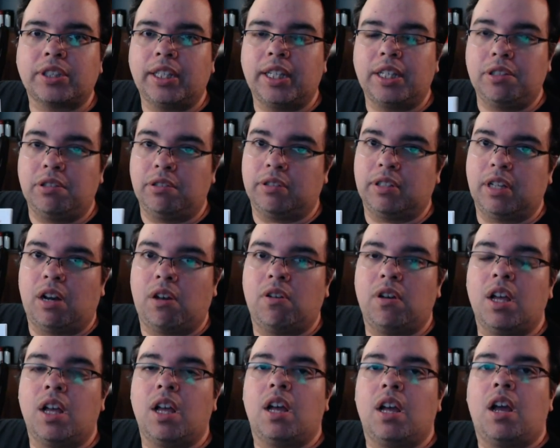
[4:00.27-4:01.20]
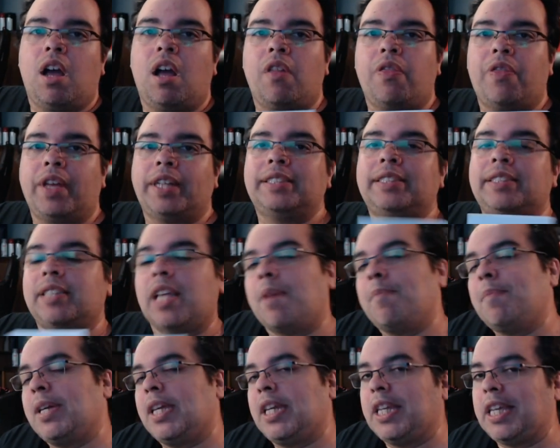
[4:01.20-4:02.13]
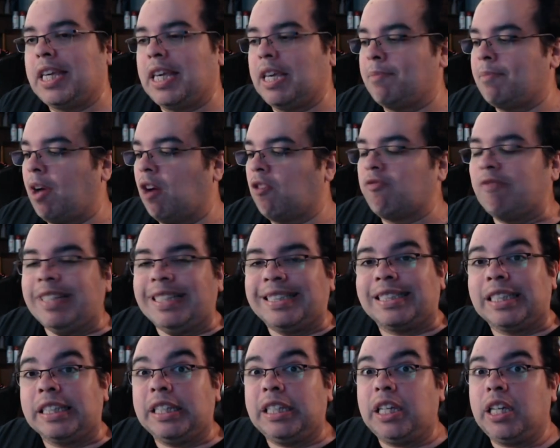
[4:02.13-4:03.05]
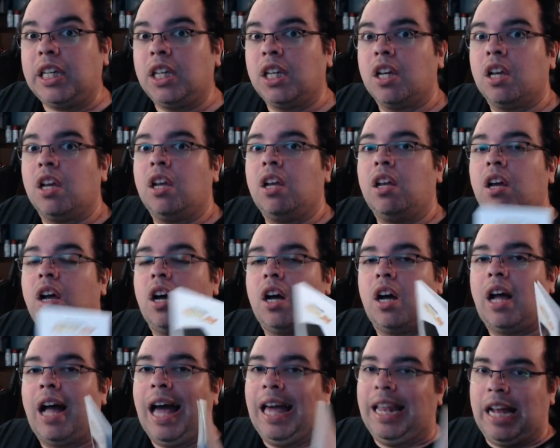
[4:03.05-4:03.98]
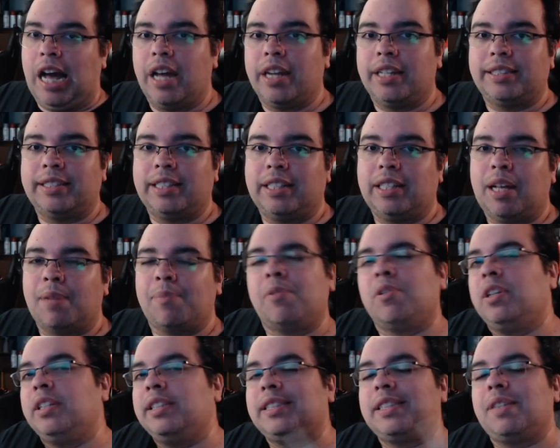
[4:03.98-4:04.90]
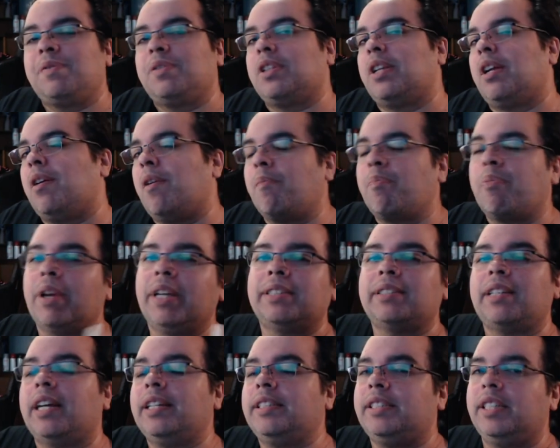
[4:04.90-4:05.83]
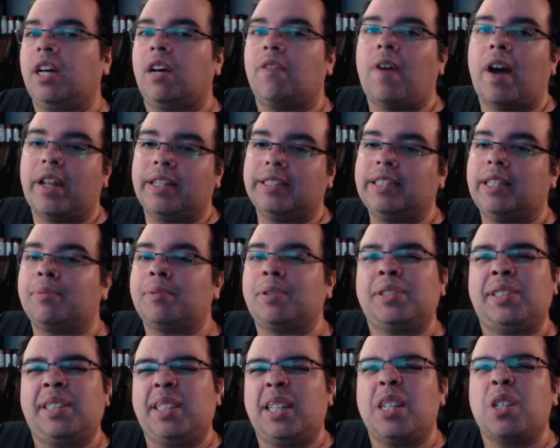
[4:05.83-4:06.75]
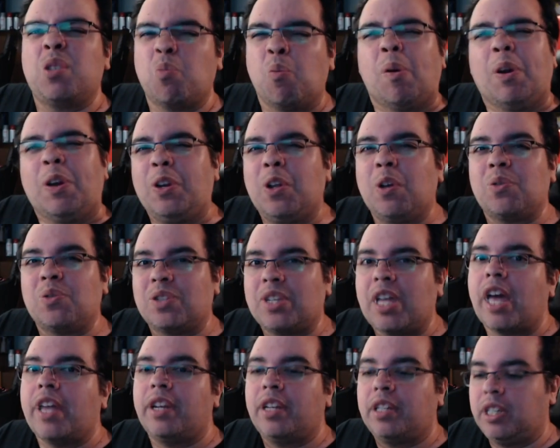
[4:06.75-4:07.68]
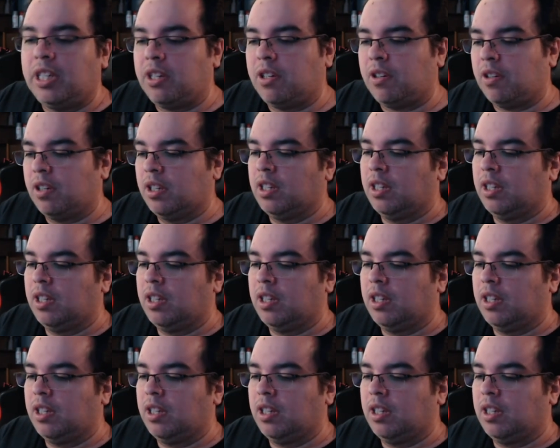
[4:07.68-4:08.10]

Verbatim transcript: let you know, they sent me an email recently uh, on how to set it up, or at least give them a base idea of how to set up, because it is Windows 10 on here.